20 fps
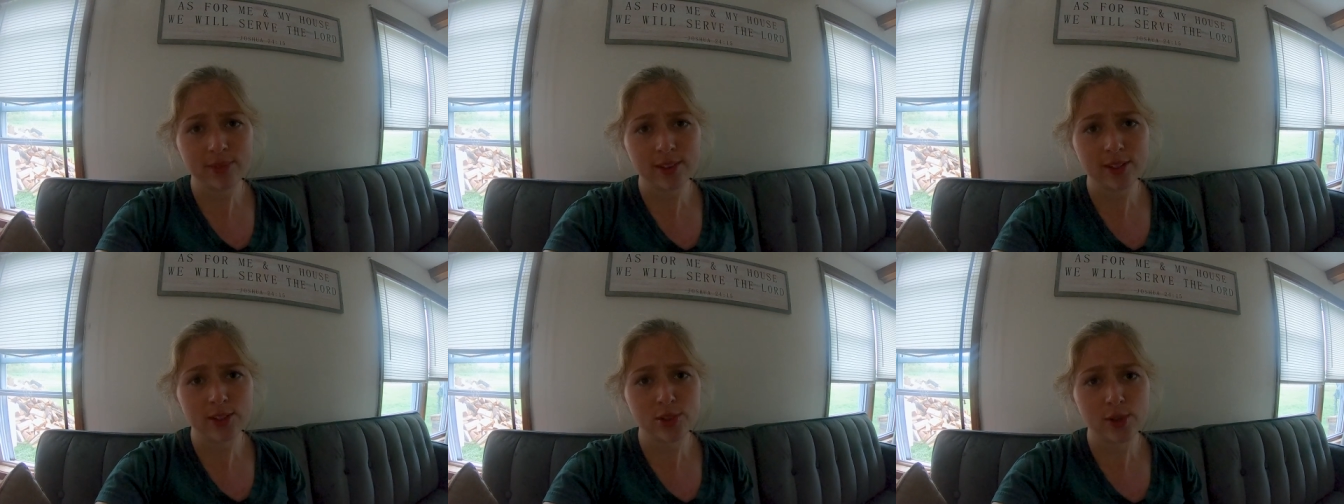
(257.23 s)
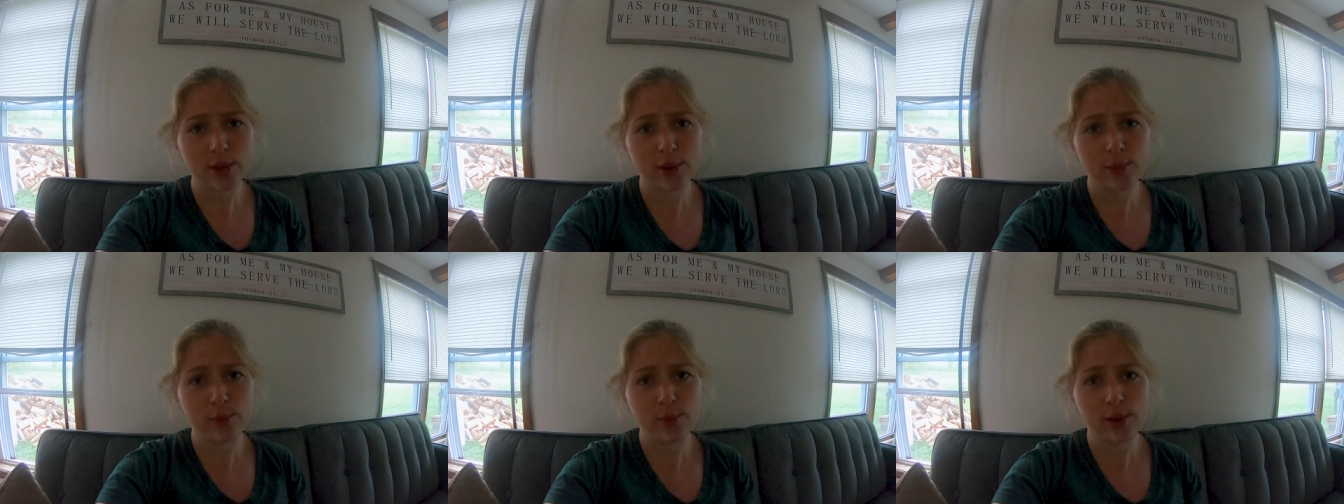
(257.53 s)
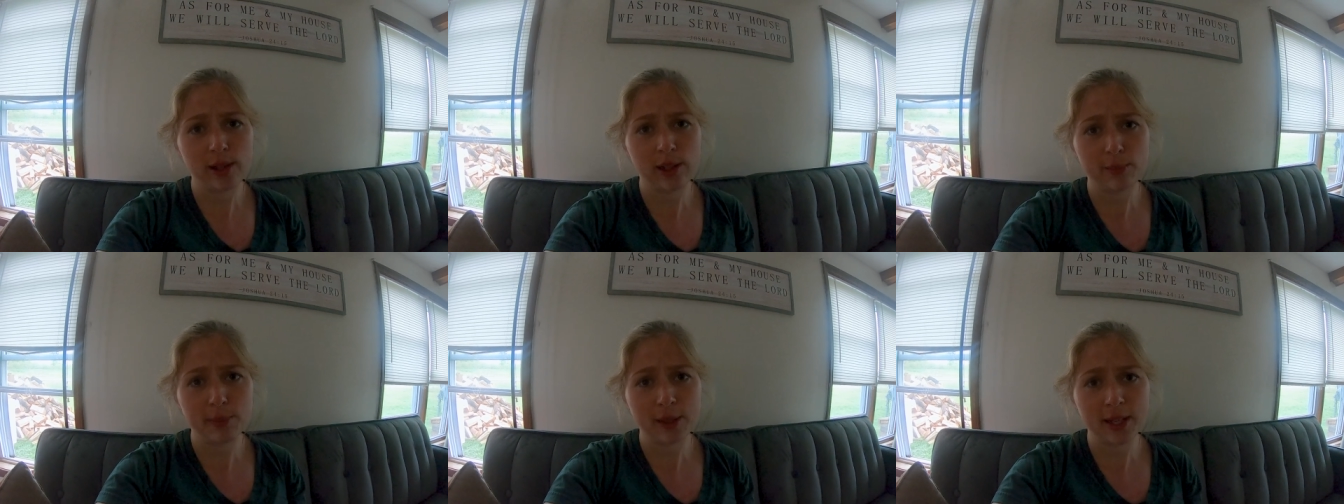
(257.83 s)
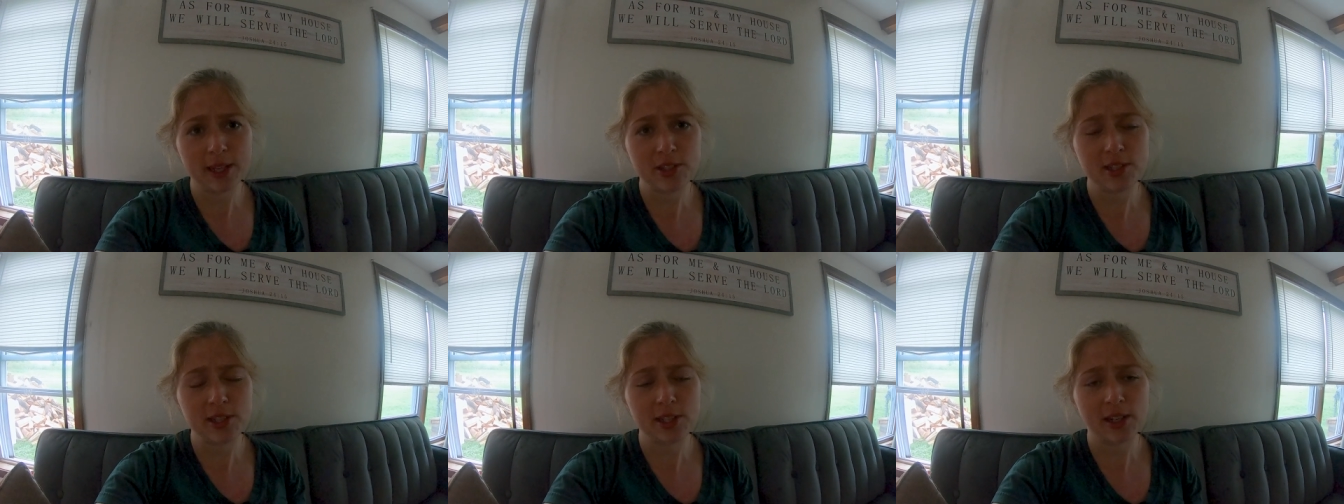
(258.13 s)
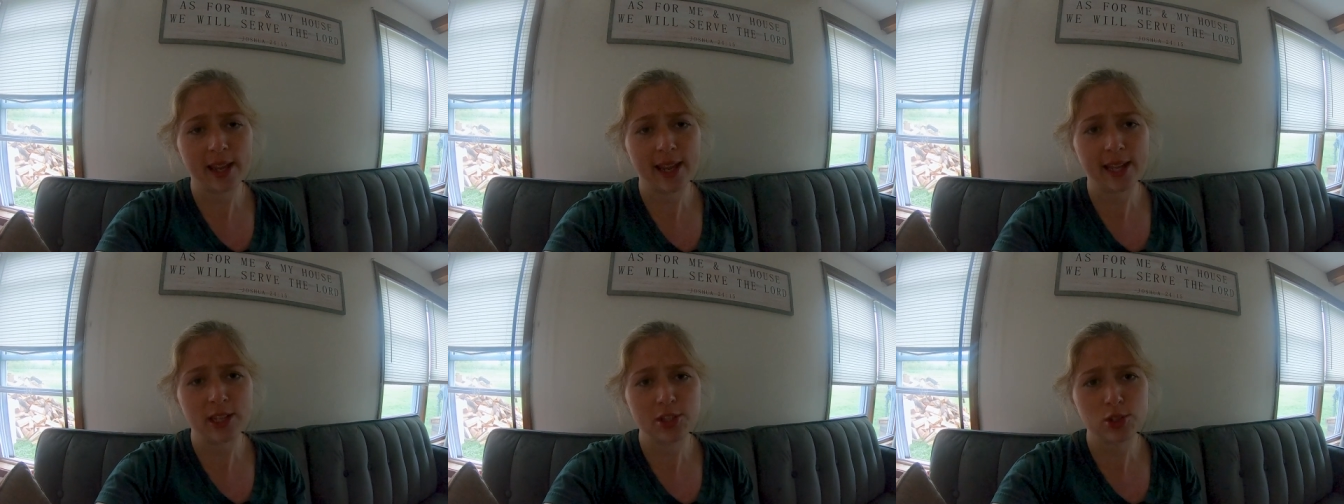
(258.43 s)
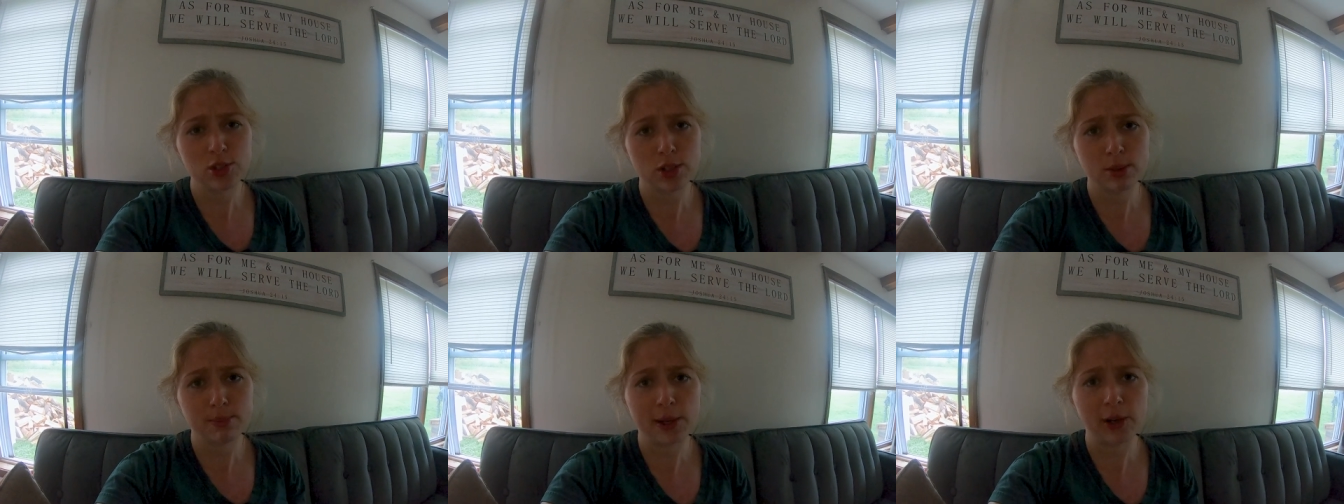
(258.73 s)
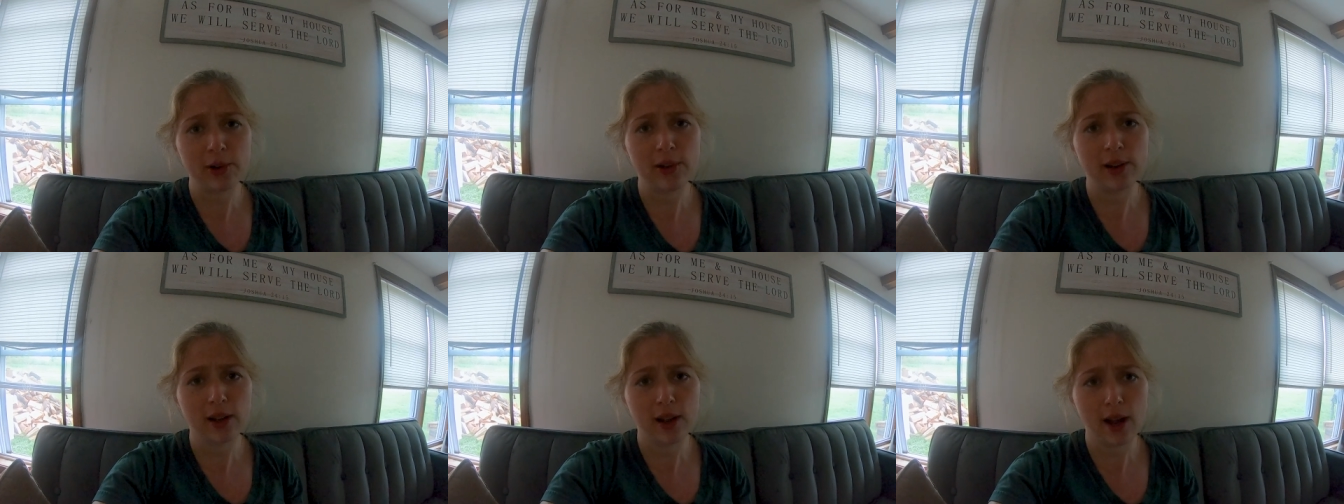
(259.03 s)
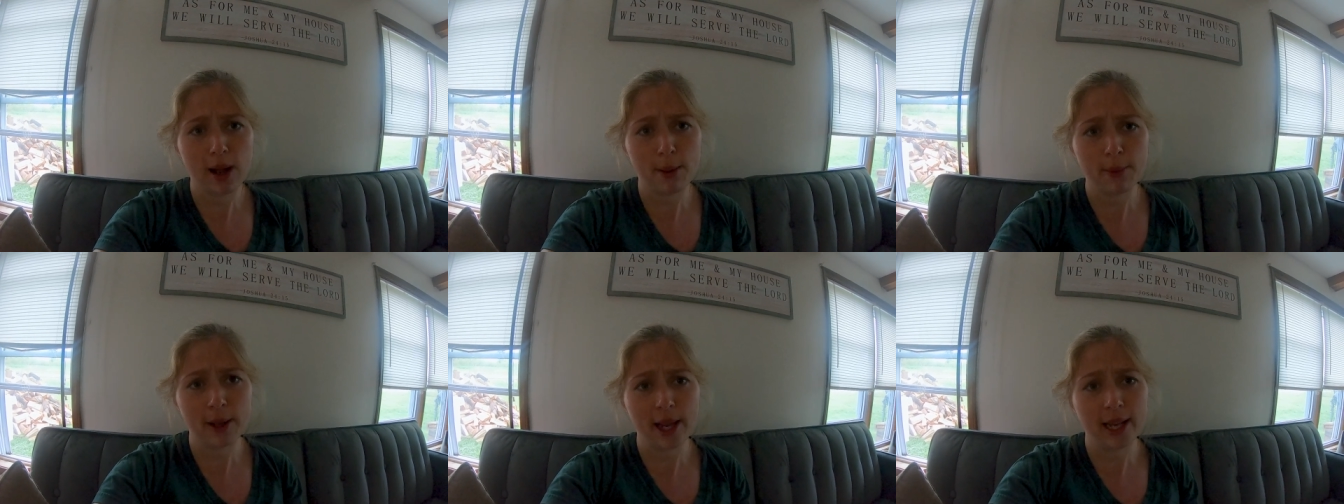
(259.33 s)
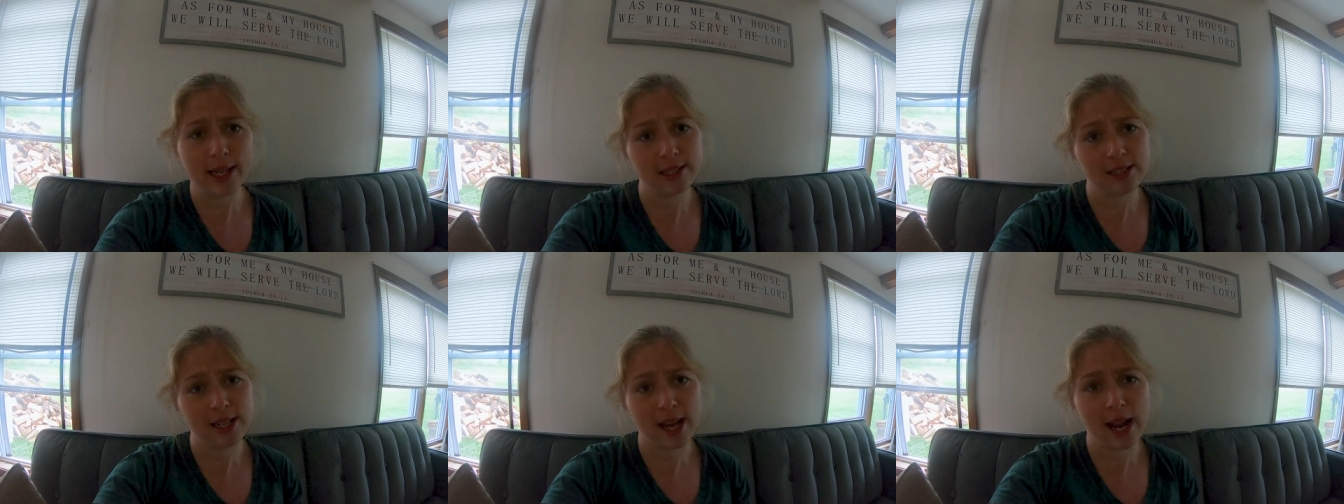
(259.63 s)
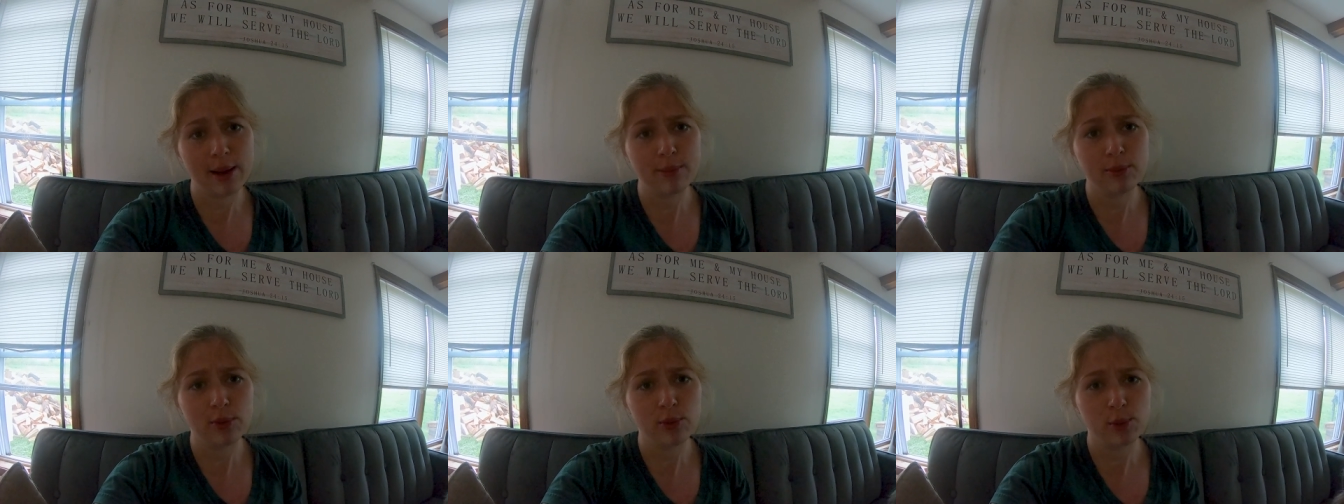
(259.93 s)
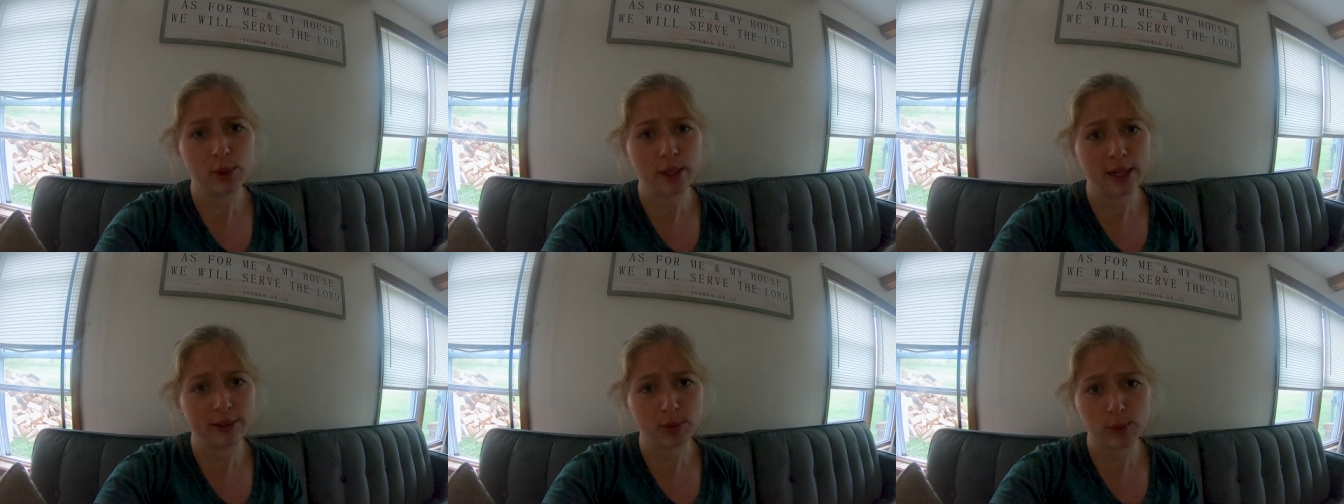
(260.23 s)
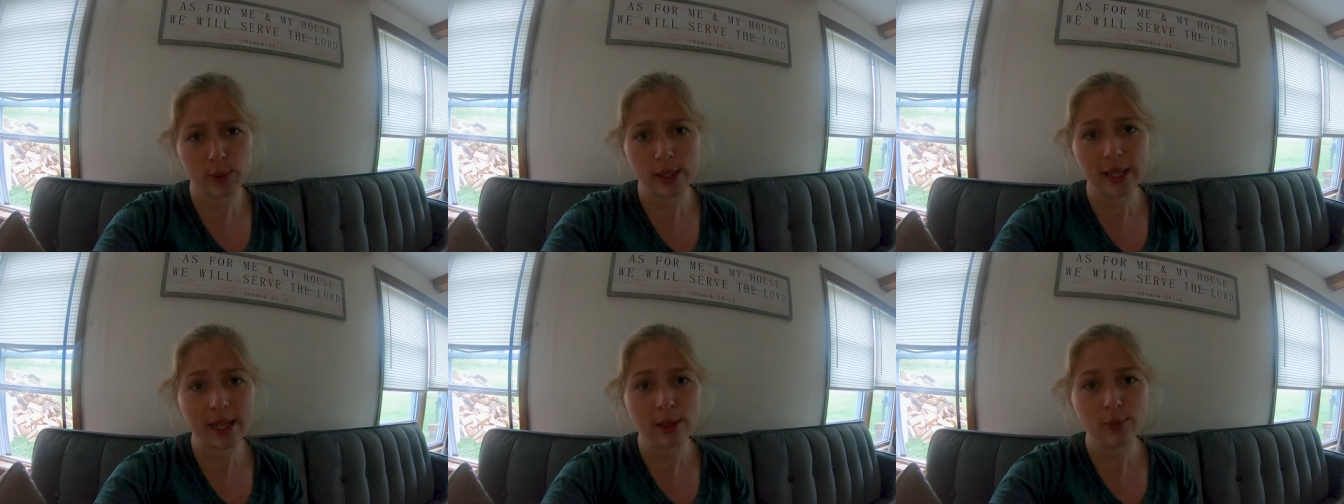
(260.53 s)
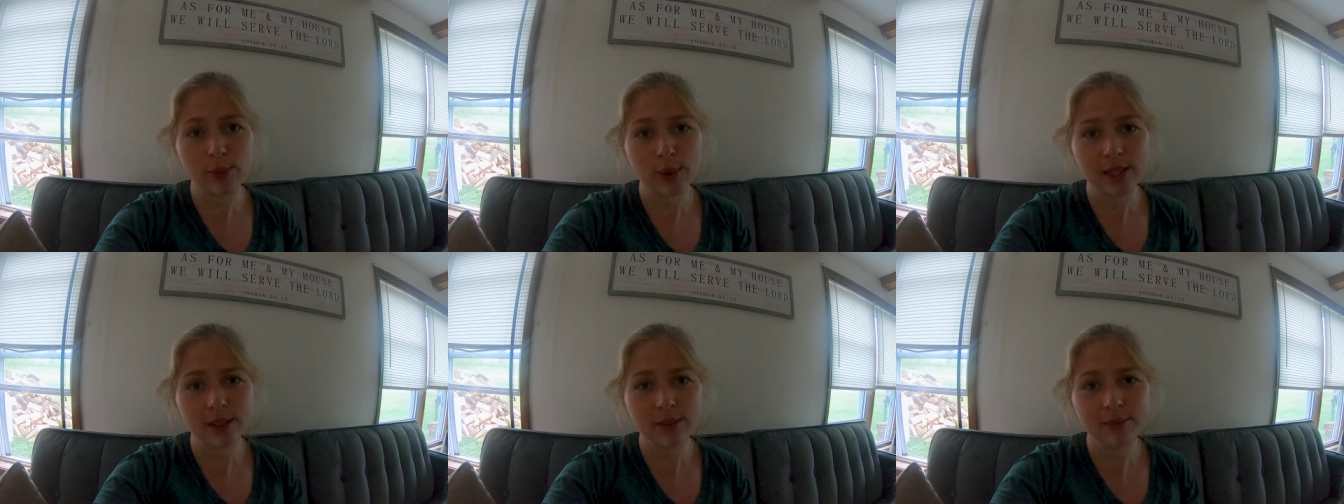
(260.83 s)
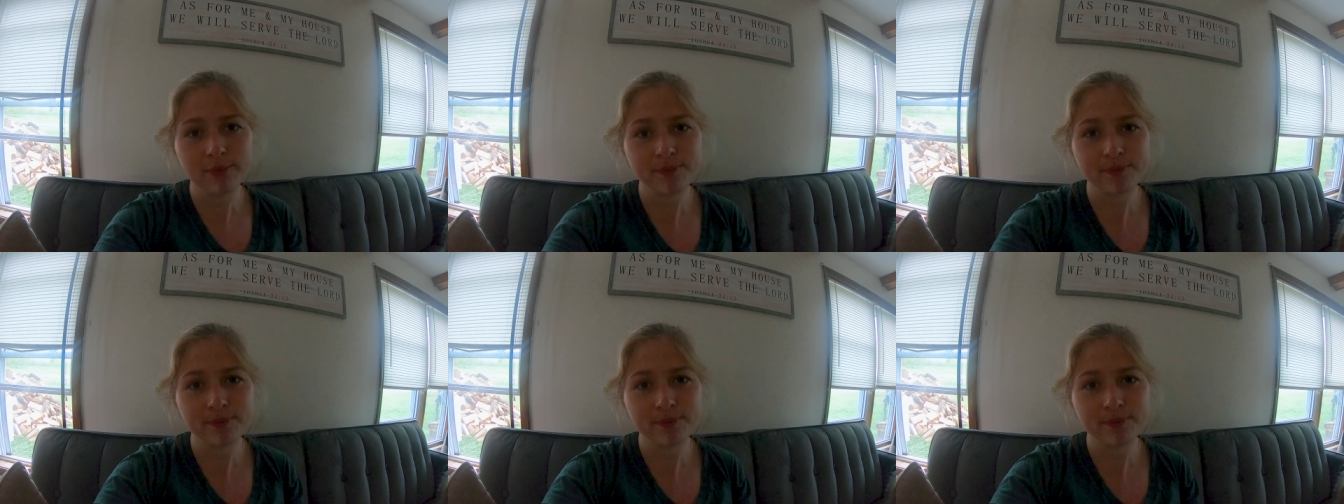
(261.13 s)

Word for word: So it'll be easy to kind of scoop out a cup at a time whenever we need one.